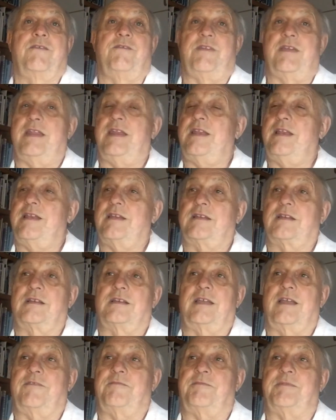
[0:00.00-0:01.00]
Very
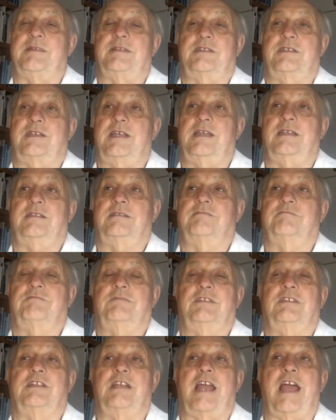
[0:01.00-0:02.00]
little have been said.
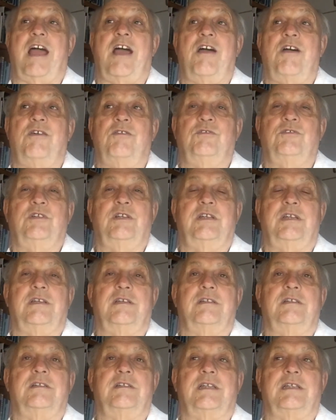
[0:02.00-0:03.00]
Now
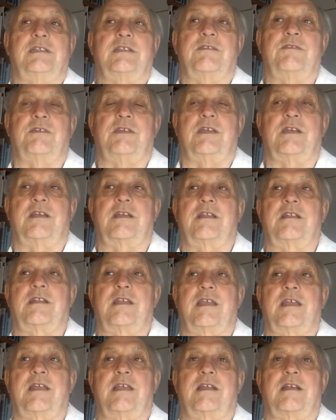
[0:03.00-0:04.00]
there's here and
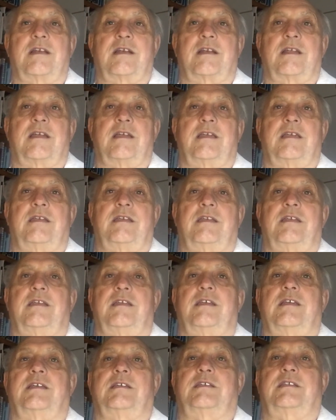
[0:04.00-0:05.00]
there
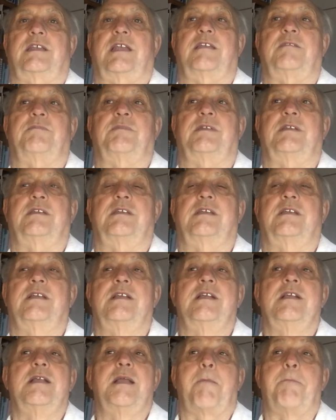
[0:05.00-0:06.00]
a statement,
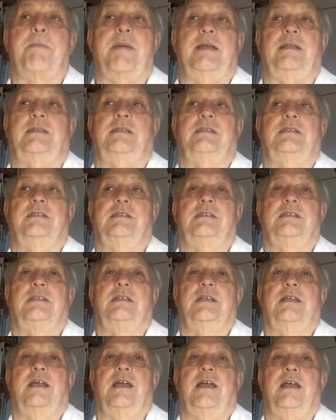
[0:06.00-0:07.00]
but
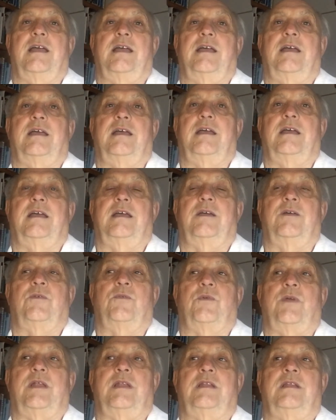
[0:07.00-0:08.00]

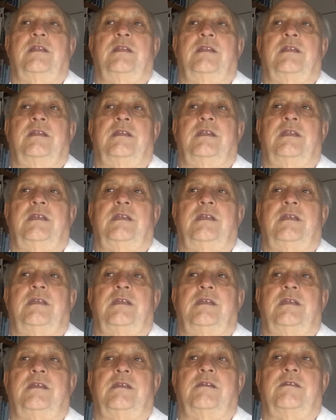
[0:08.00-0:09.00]
when
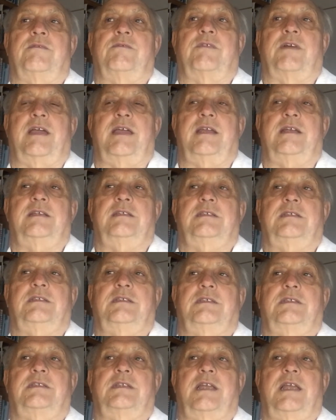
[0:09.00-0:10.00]
the
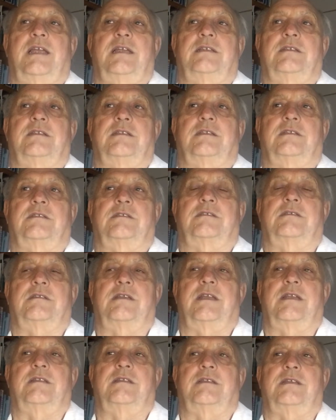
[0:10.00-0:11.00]
virus and
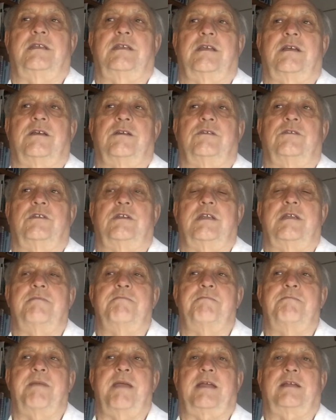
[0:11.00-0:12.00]
the whole
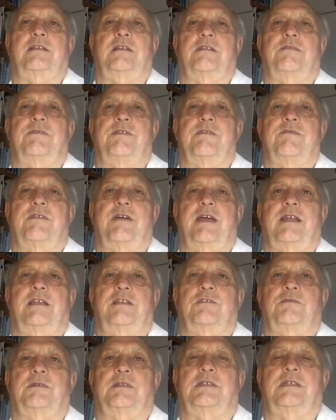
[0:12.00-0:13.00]
impact of the
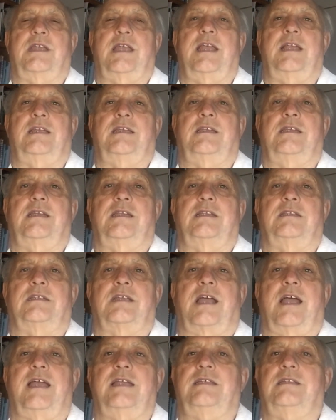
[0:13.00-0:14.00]
virus was at its
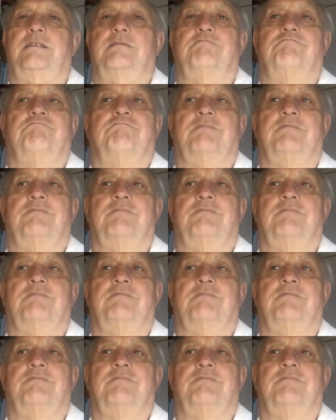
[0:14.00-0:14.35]
height,